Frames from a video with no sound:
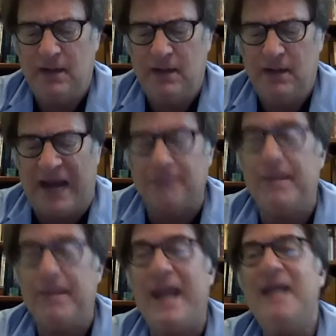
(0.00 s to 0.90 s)
and
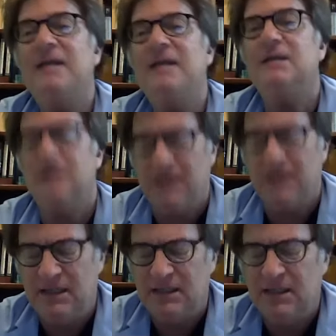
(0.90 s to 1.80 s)
pain
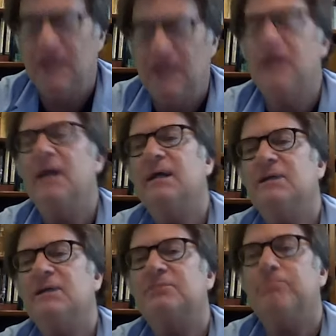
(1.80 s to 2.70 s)
in
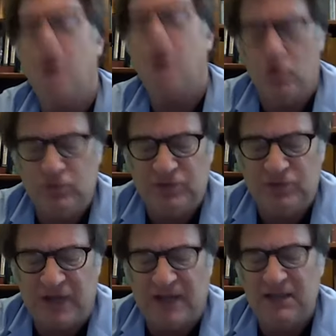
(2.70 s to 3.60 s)
his bones,
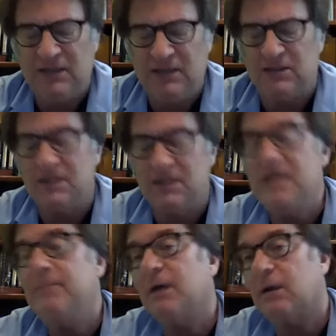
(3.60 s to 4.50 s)
and he's anemic,